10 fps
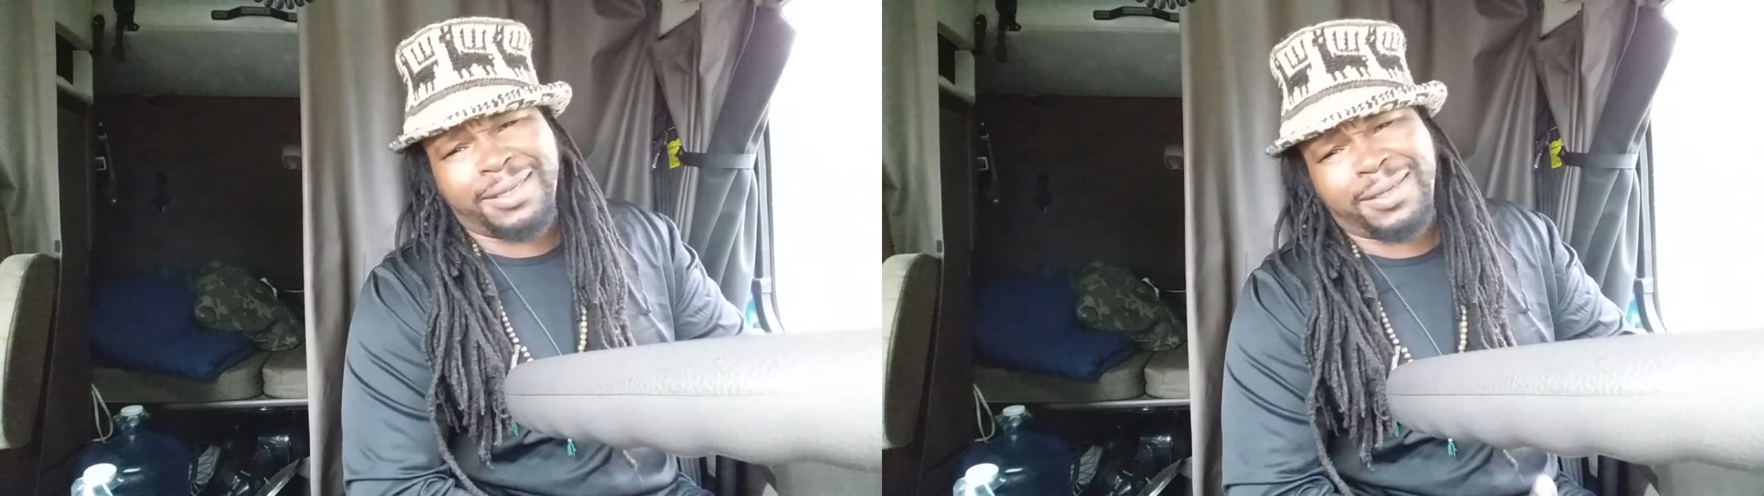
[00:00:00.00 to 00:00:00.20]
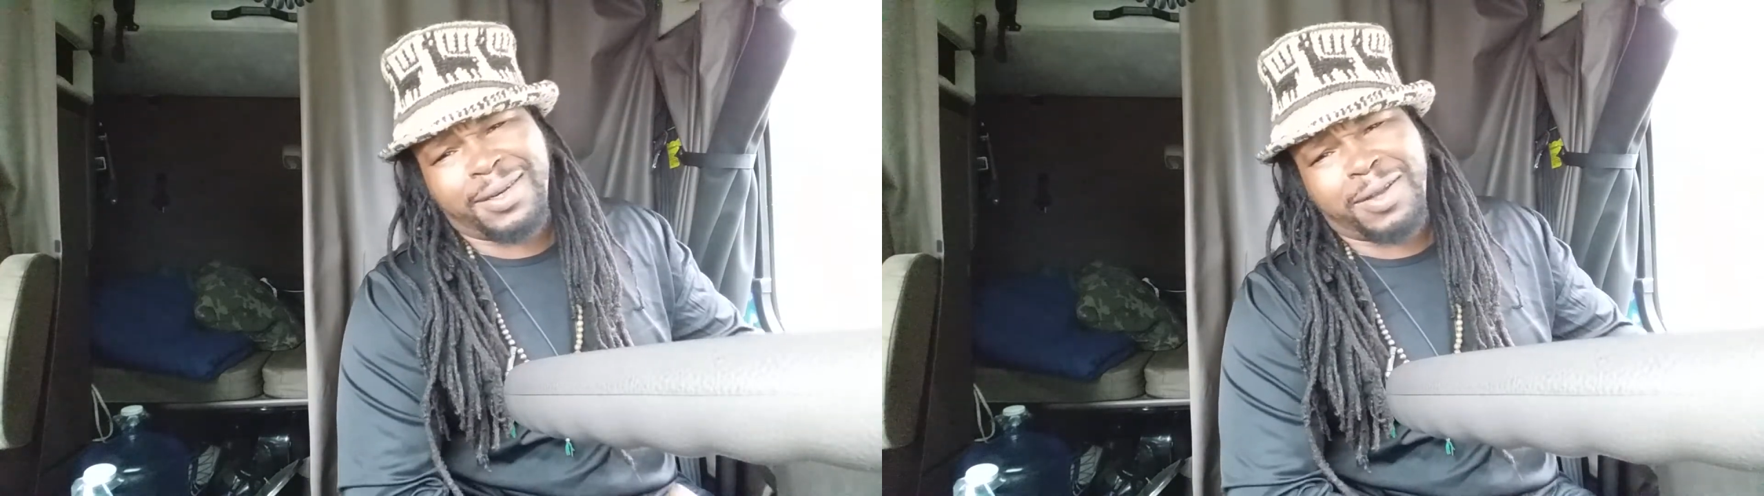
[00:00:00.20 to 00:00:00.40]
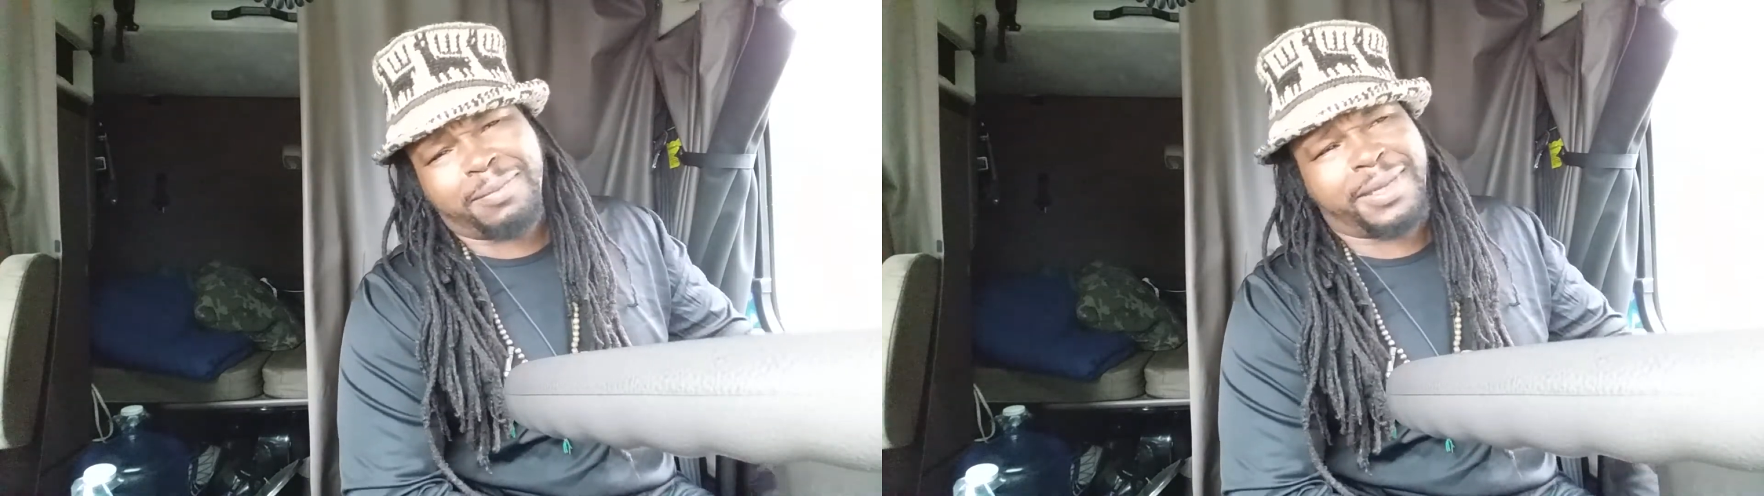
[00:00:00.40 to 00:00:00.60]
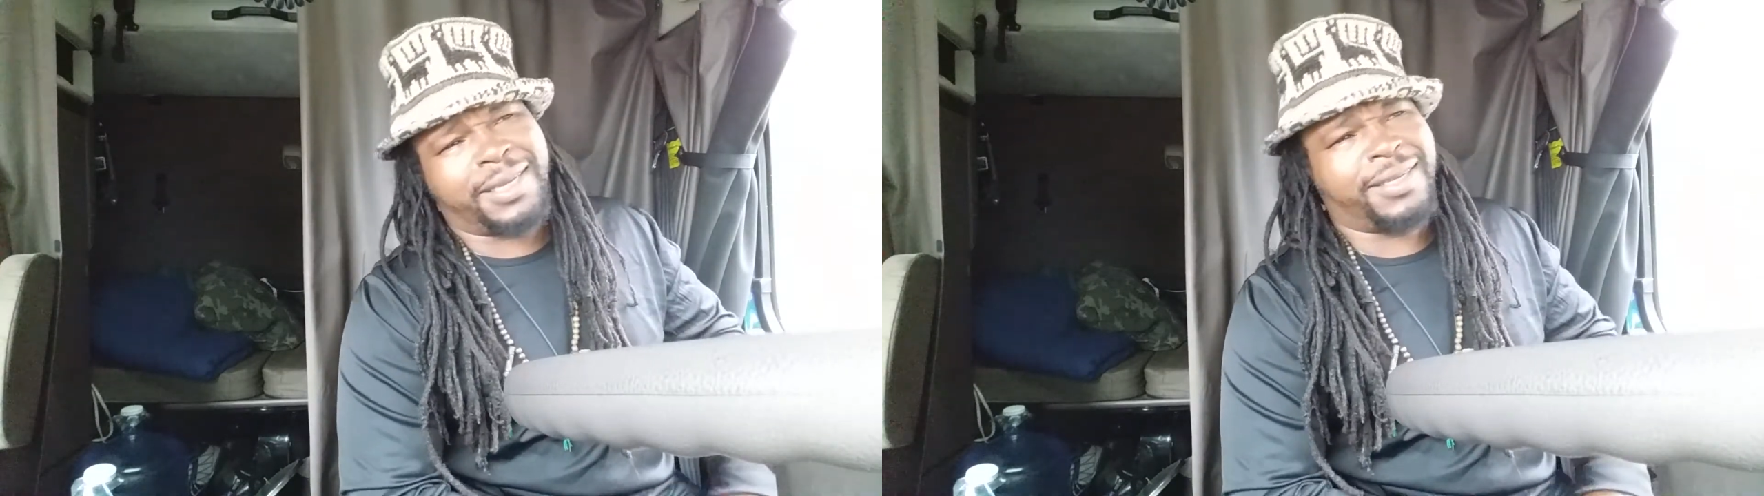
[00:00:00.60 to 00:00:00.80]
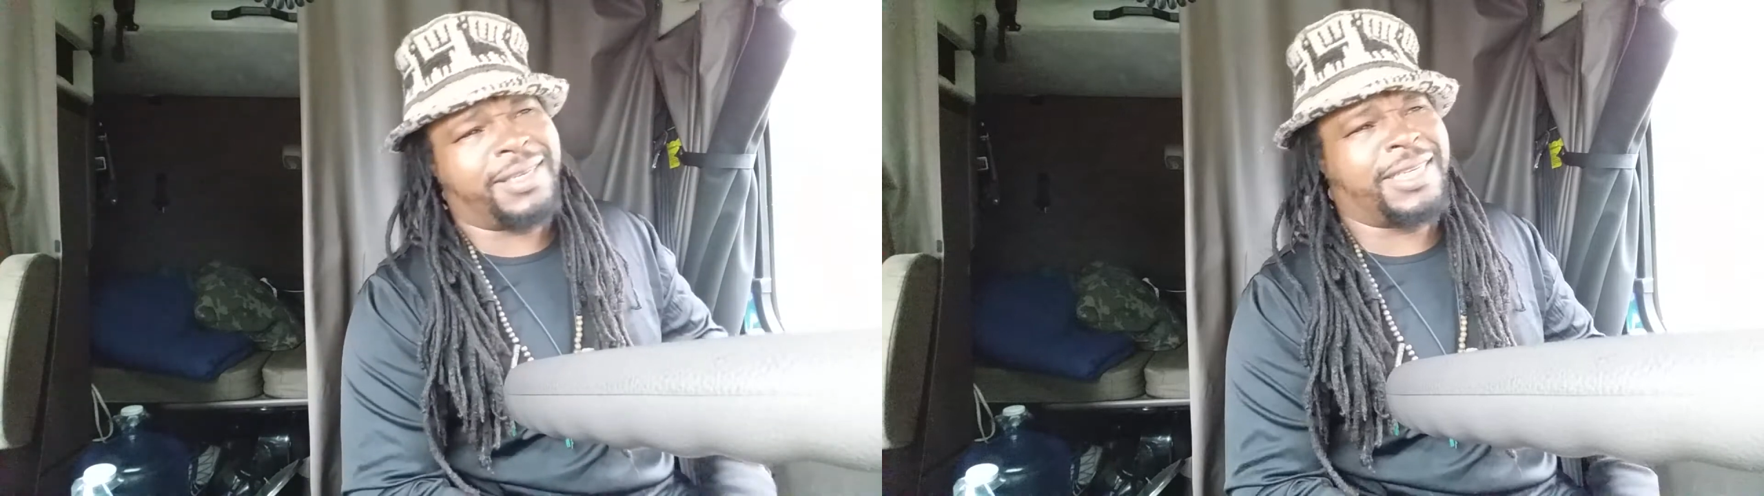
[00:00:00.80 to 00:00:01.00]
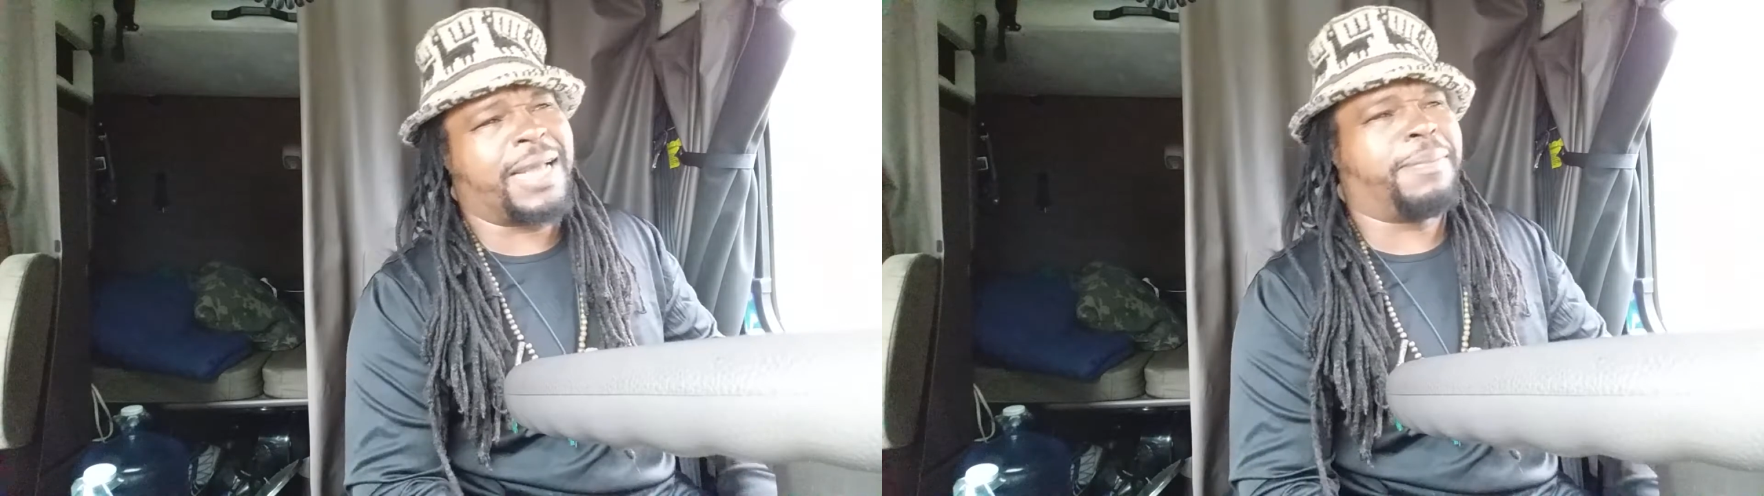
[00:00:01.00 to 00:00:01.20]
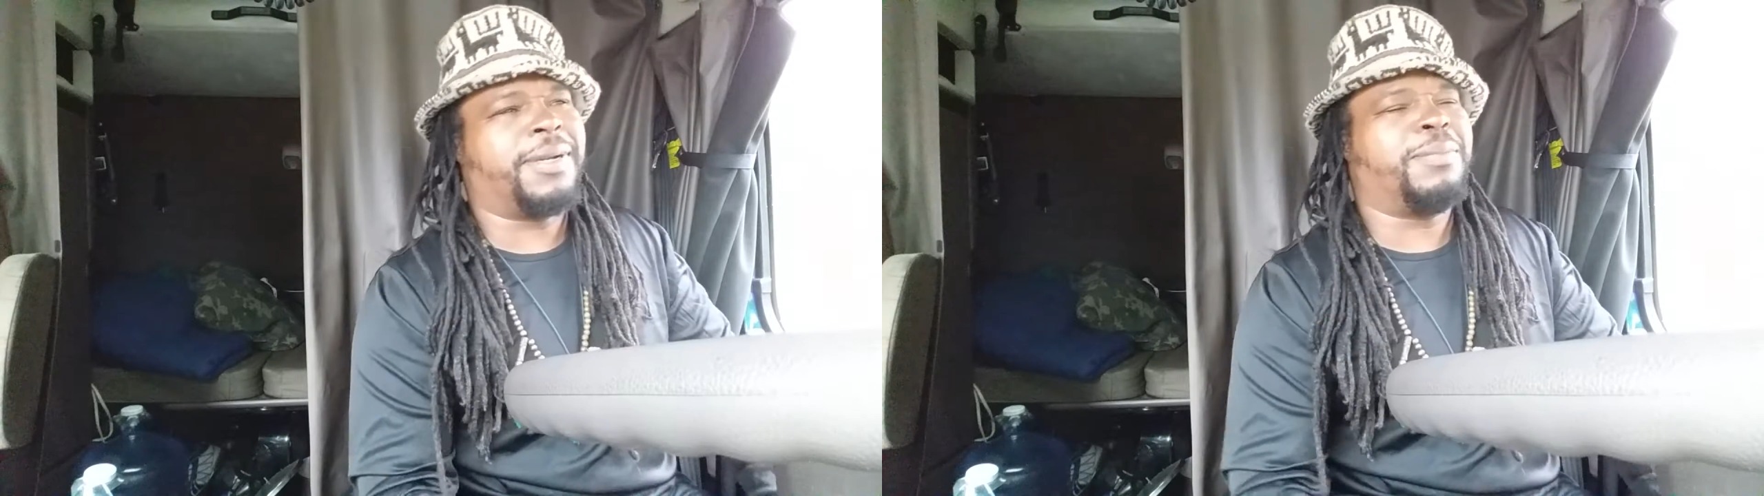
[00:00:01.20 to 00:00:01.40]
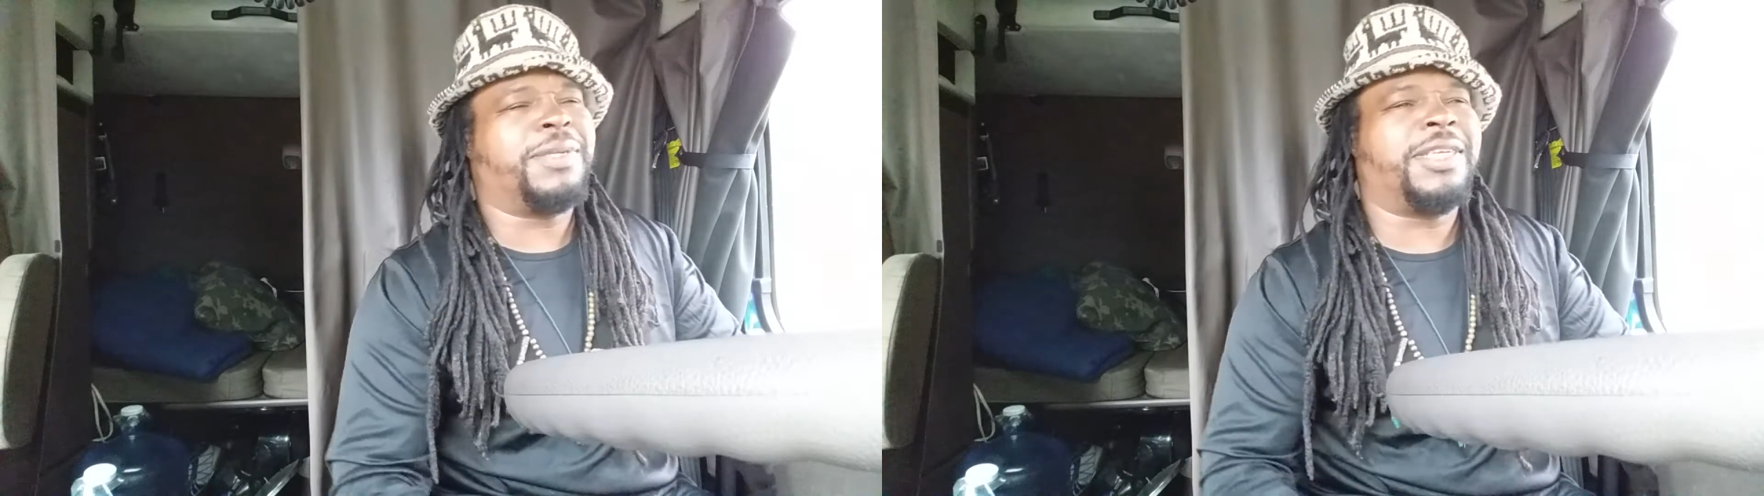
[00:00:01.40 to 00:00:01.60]
you know what I mean, chop it
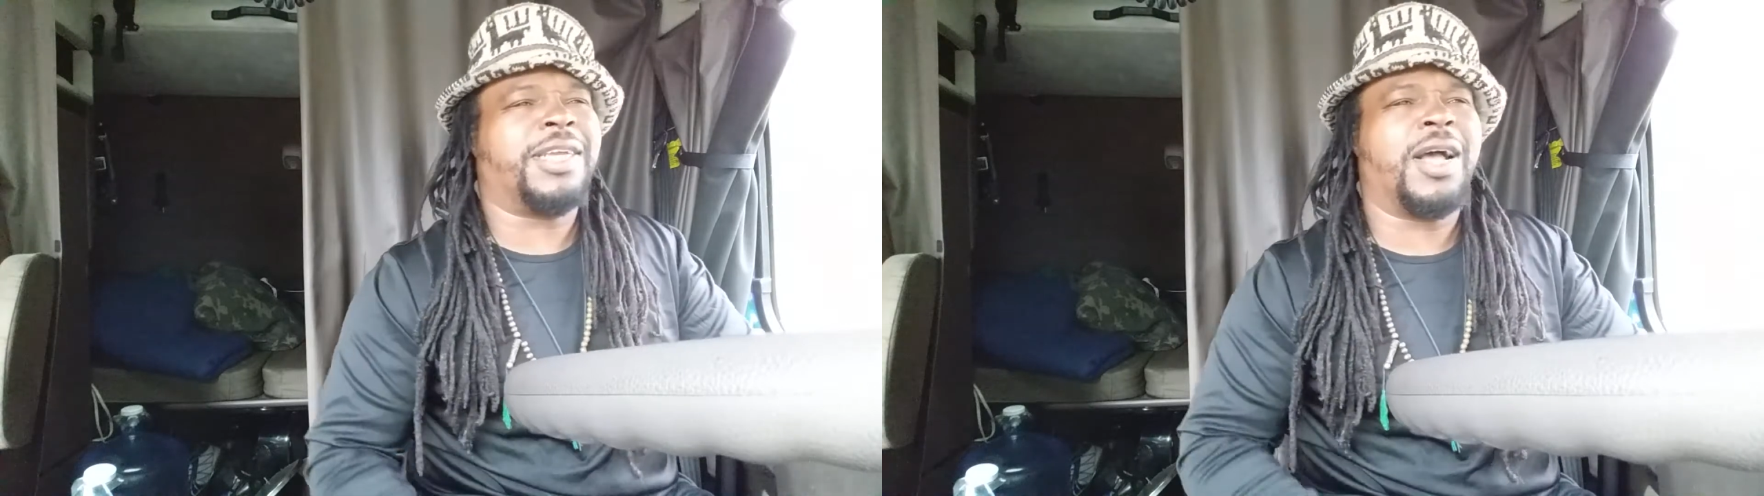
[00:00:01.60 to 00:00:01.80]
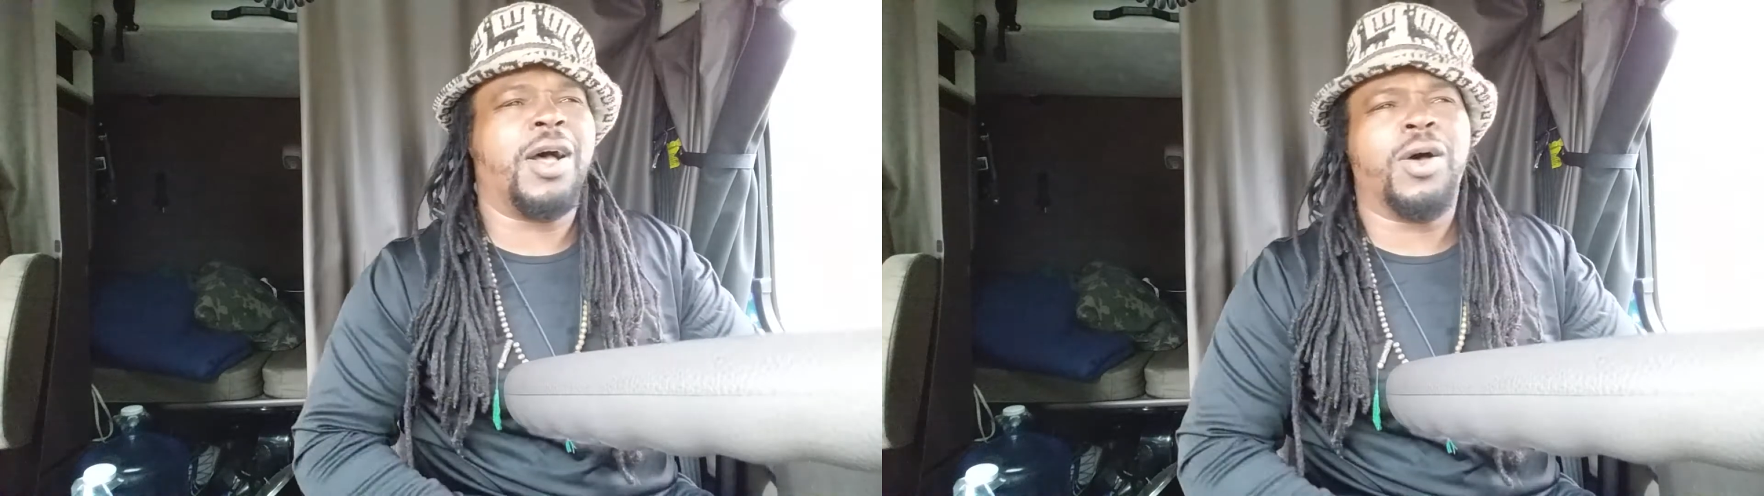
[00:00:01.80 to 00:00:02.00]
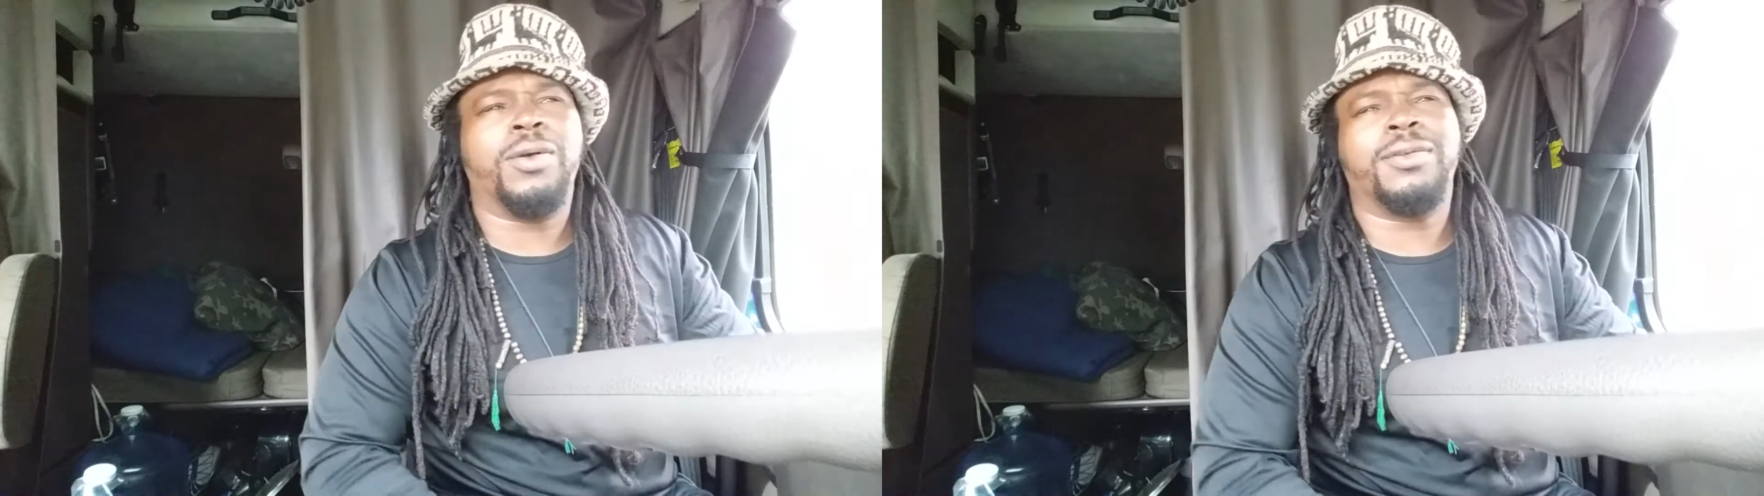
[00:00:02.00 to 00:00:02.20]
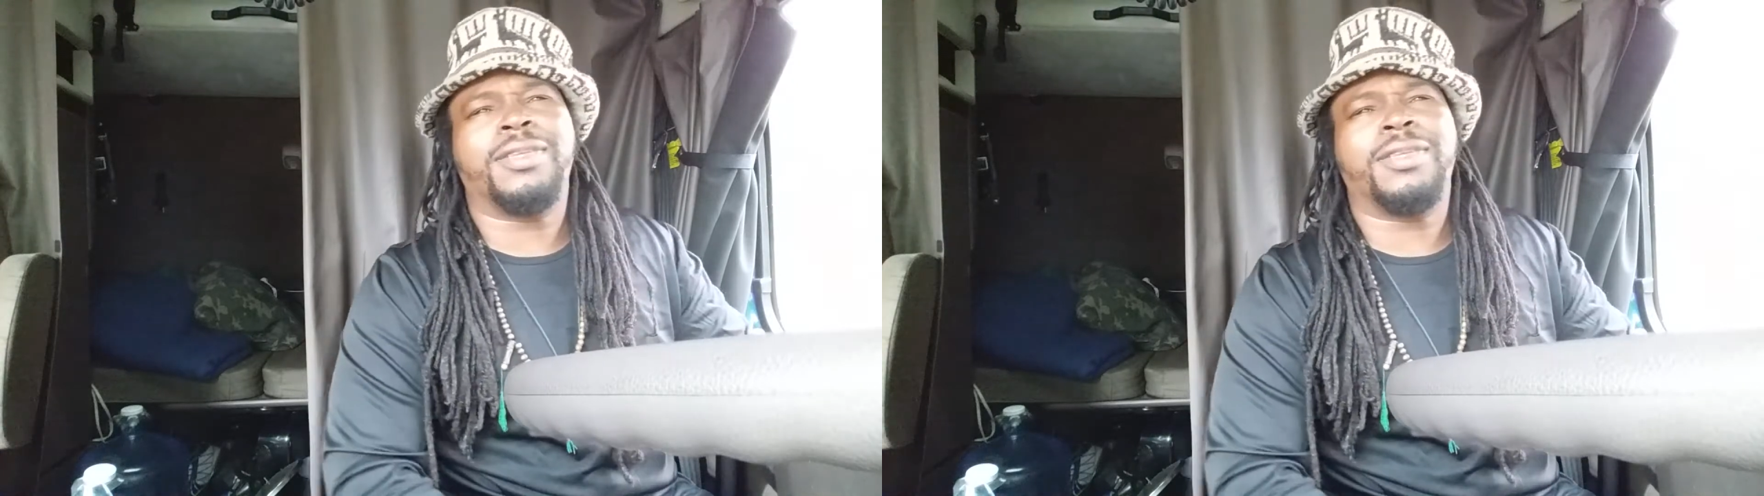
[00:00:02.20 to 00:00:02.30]
up with y'all.